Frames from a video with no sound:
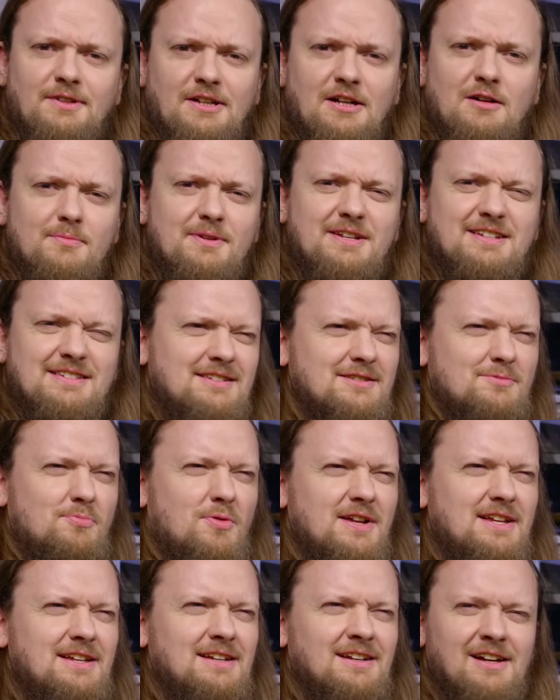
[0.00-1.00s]
you know, because it's
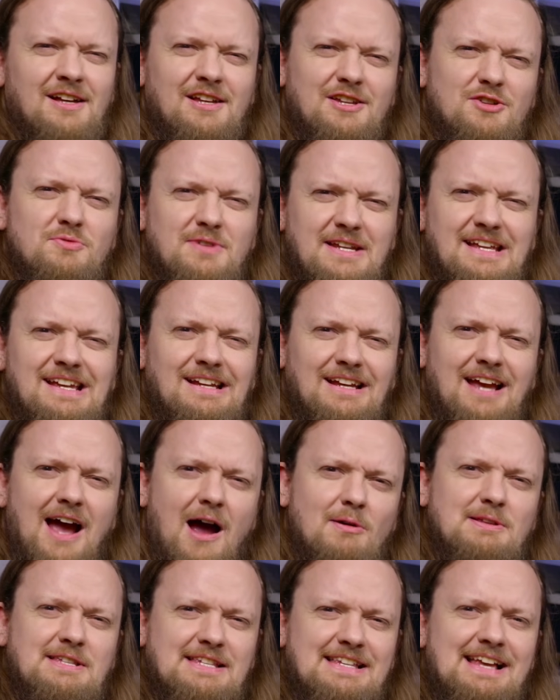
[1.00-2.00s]
pretty unique how it